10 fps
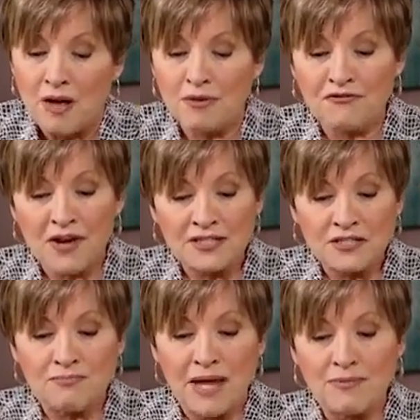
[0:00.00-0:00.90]
But
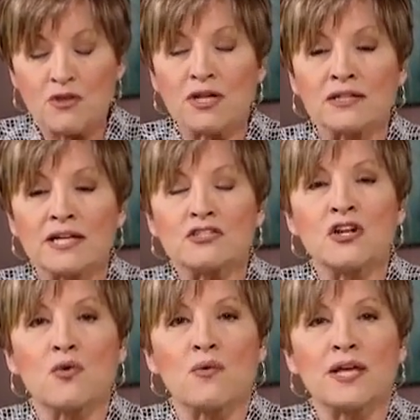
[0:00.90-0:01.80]
Frances, maybe you can let us
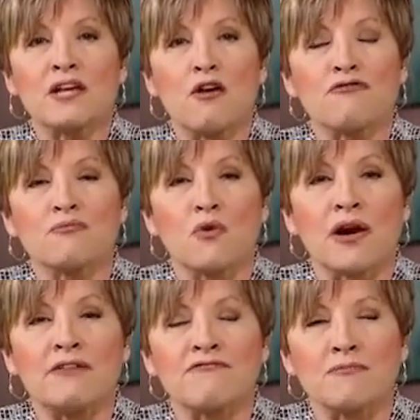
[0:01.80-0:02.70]
know where we can go for
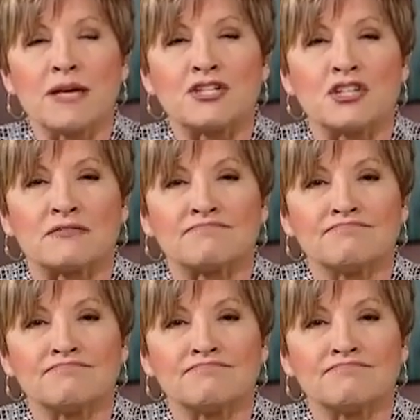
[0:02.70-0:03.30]
more information.